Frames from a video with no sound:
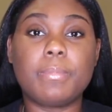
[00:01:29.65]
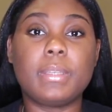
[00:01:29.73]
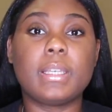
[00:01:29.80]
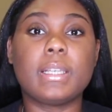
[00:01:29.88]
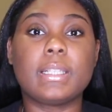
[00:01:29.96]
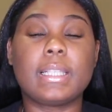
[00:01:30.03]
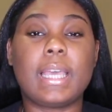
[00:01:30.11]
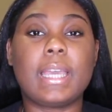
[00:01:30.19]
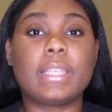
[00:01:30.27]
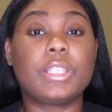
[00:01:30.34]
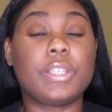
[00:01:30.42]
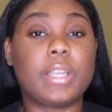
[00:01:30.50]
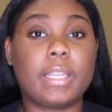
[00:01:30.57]
because
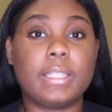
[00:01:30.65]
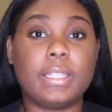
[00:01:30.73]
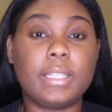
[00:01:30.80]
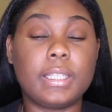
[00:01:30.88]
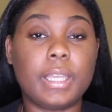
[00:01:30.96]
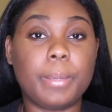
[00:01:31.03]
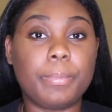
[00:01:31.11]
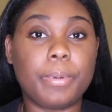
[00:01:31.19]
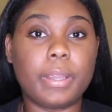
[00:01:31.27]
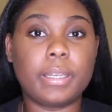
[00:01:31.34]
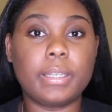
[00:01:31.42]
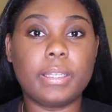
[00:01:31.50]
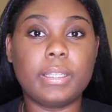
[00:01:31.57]
last year I did get
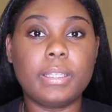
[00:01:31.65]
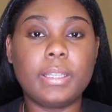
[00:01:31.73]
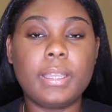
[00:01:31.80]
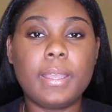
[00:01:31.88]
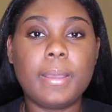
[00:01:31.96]
pregnant,